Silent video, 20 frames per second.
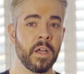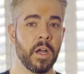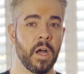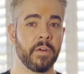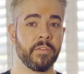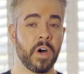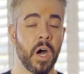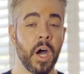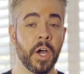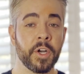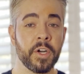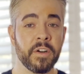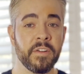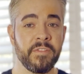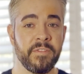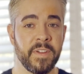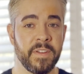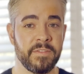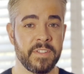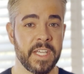of one hundred
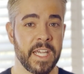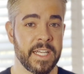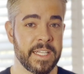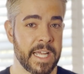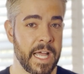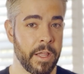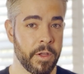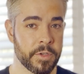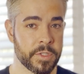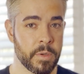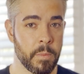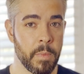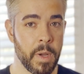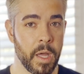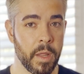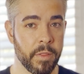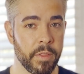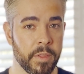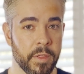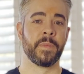fifty-eight dollars a
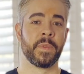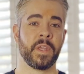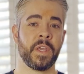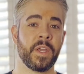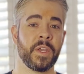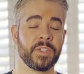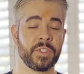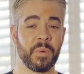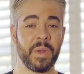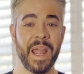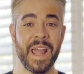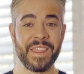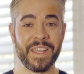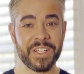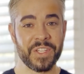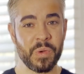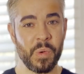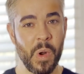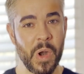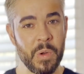month. So we had
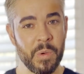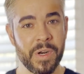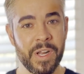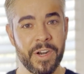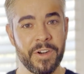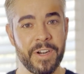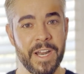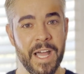that twenty-one hundred